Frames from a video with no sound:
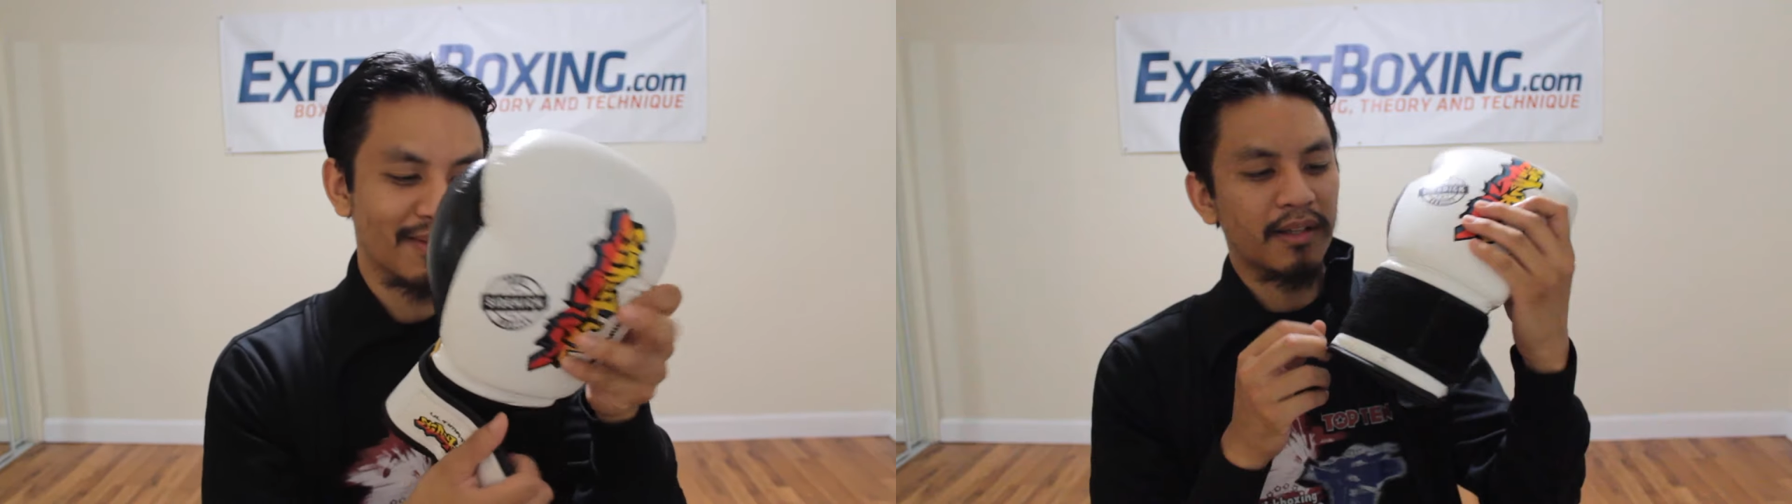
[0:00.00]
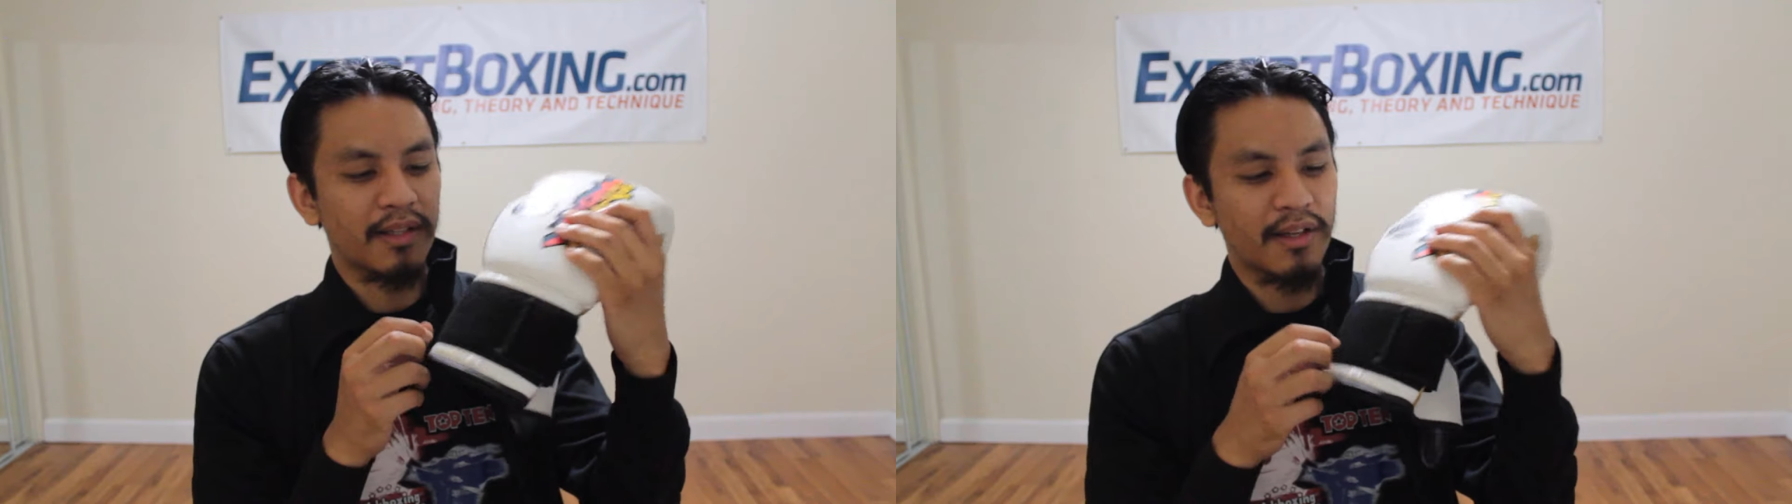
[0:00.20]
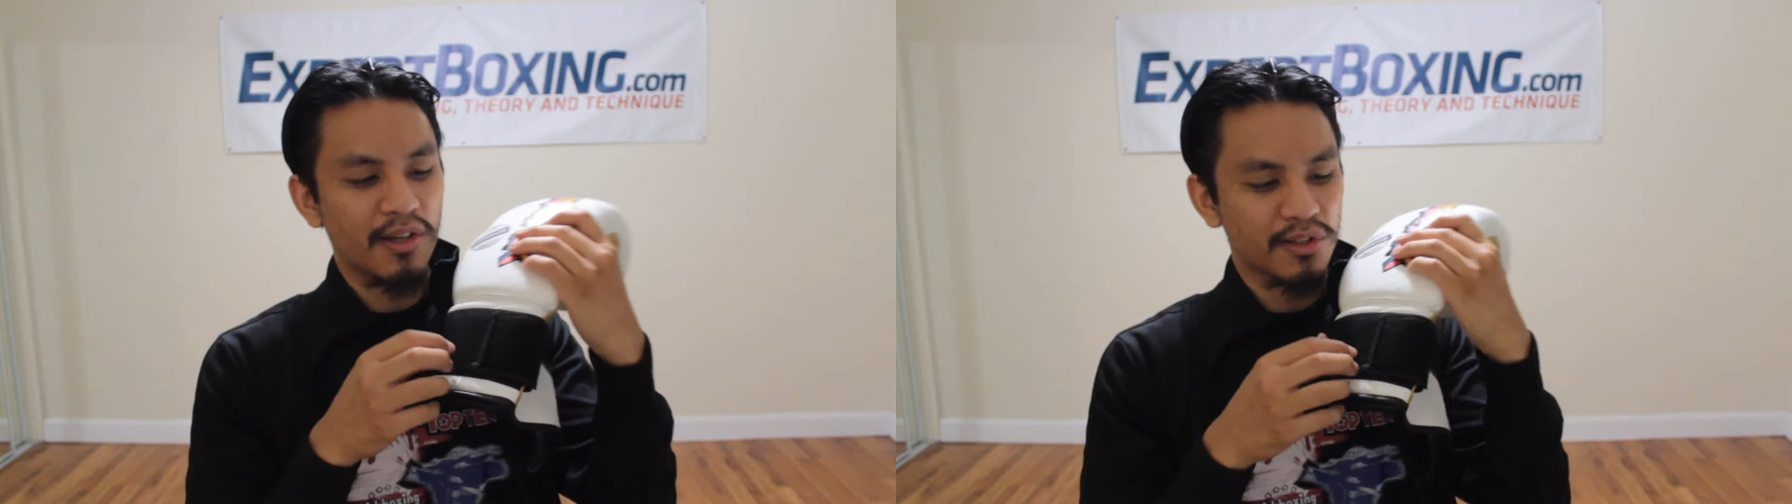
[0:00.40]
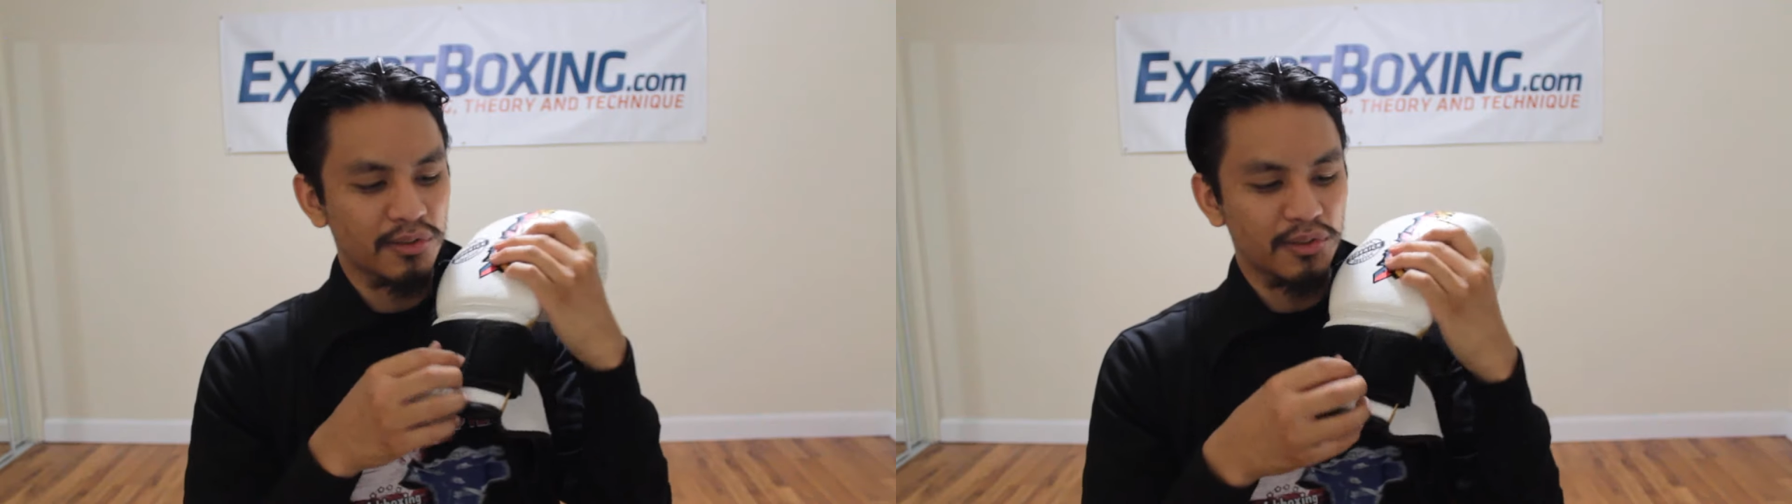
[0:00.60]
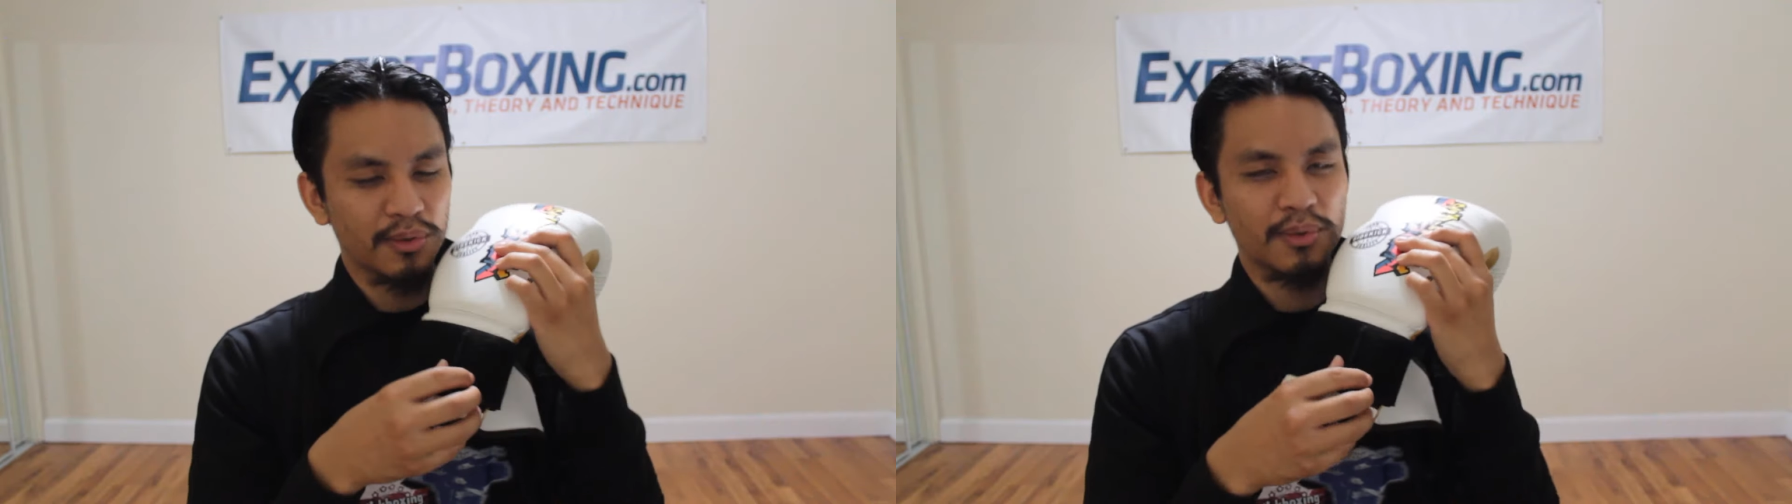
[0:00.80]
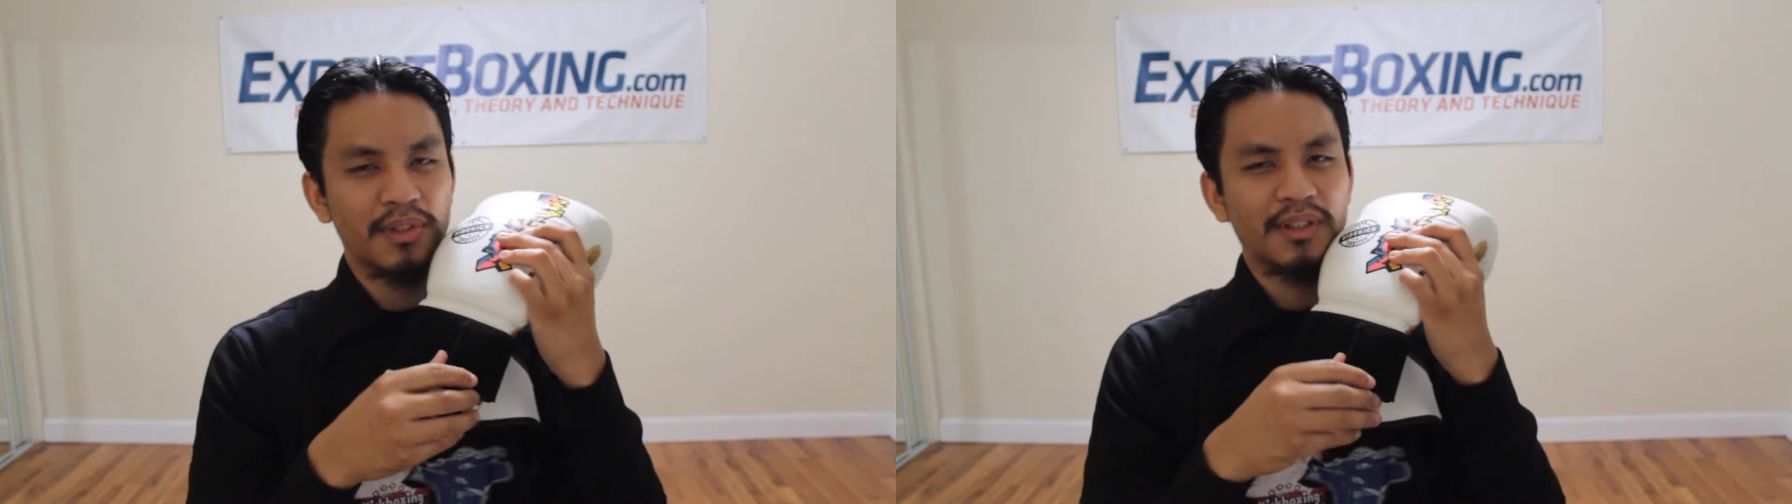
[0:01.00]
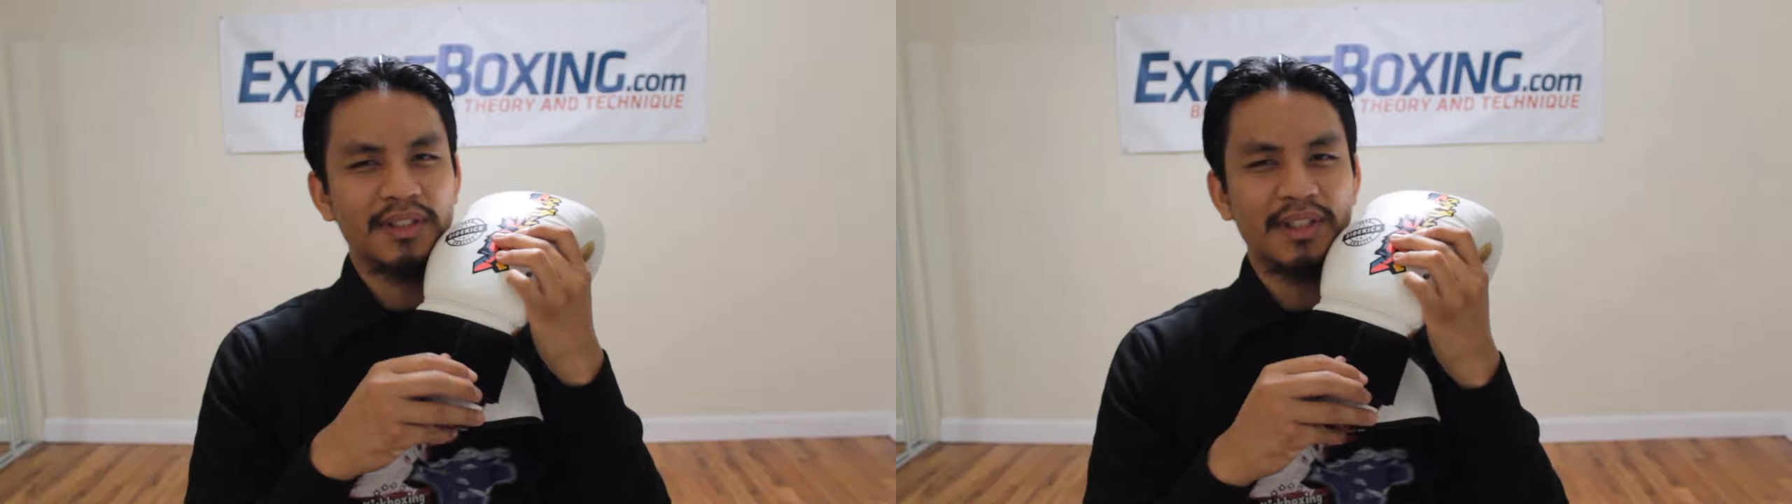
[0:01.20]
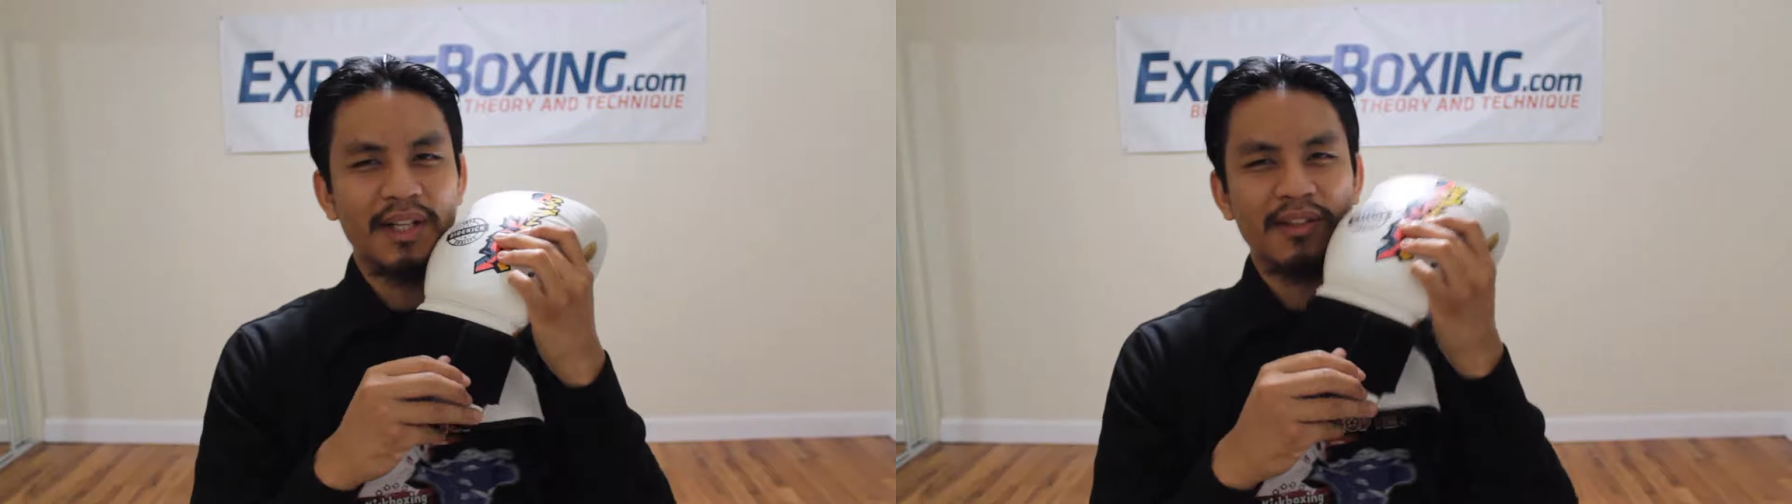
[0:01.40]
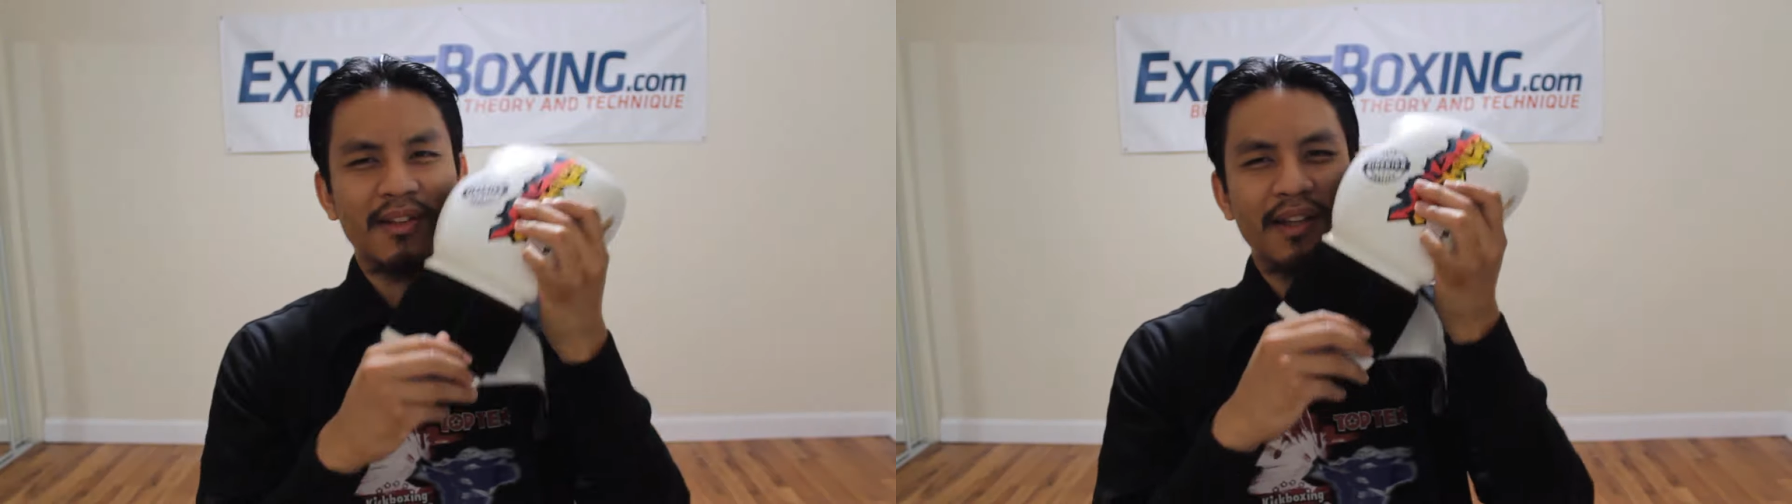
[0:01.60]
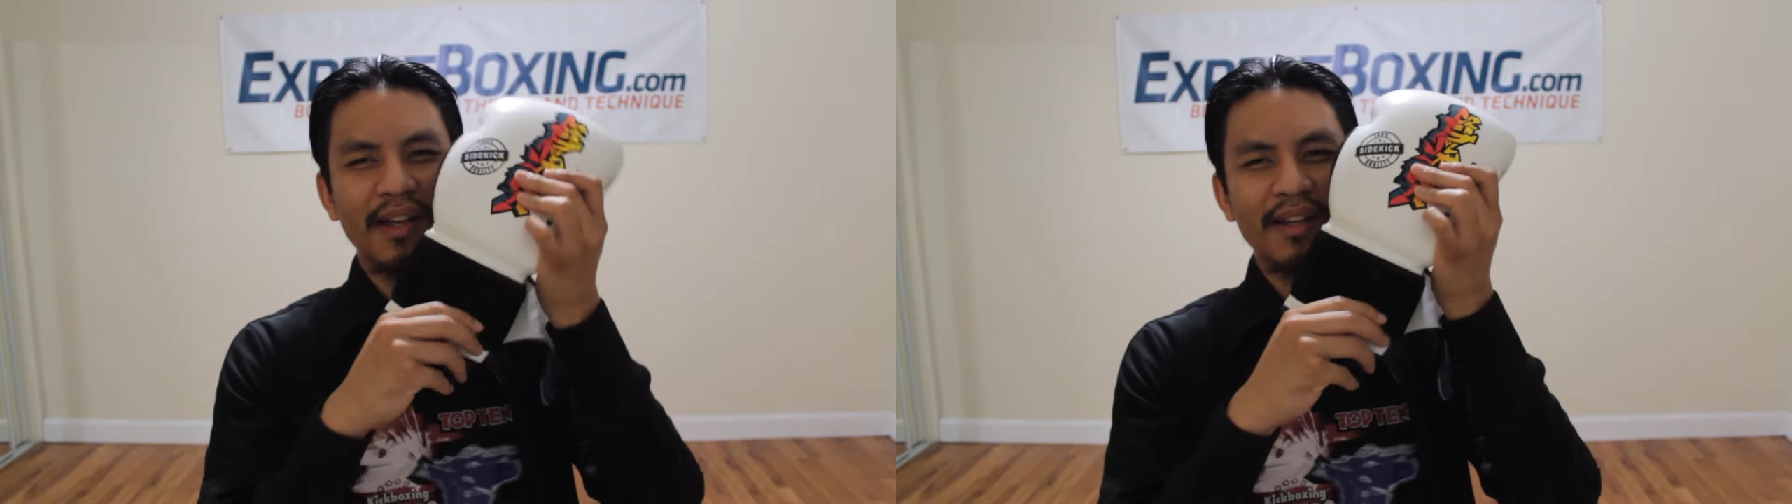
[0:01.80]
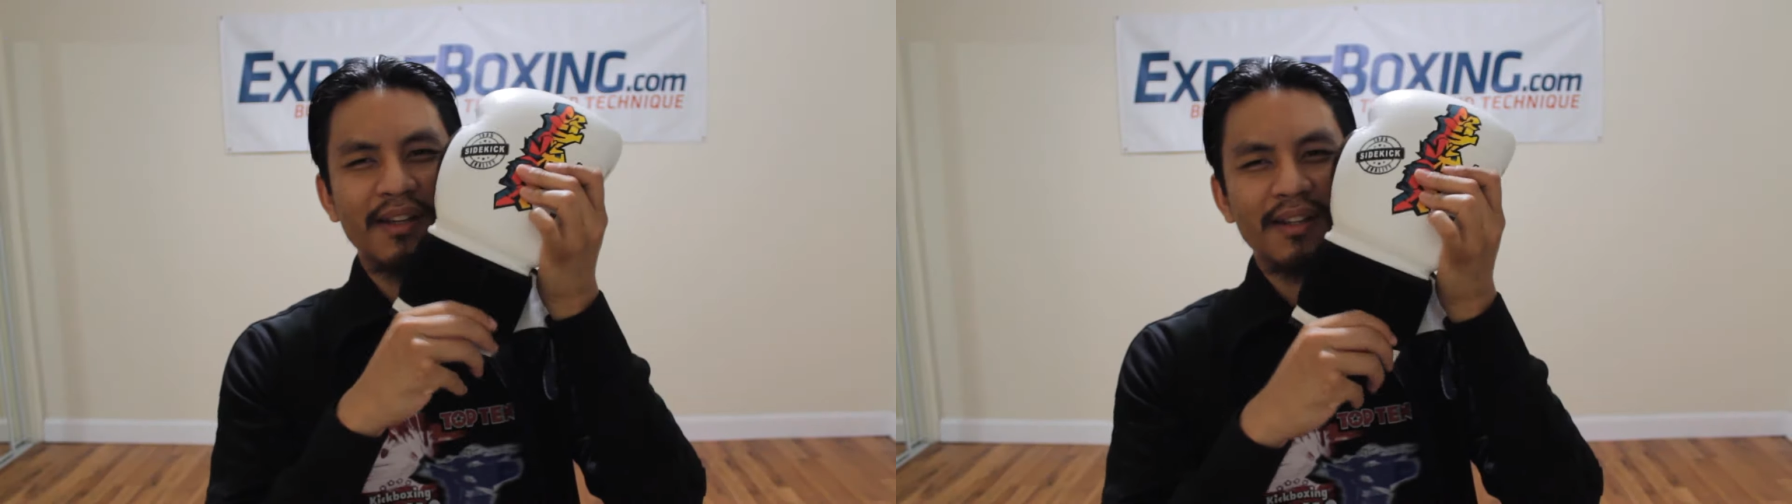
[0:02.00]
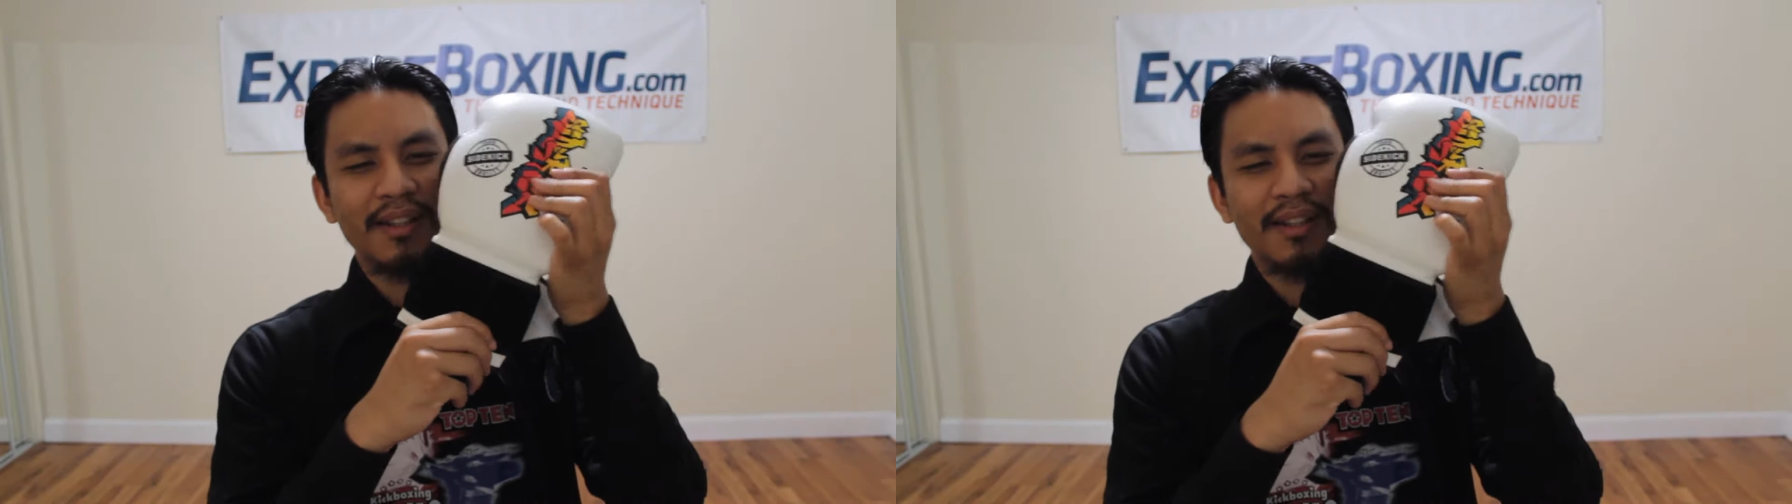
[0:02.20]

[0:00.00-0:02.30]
And then they also do this other thing.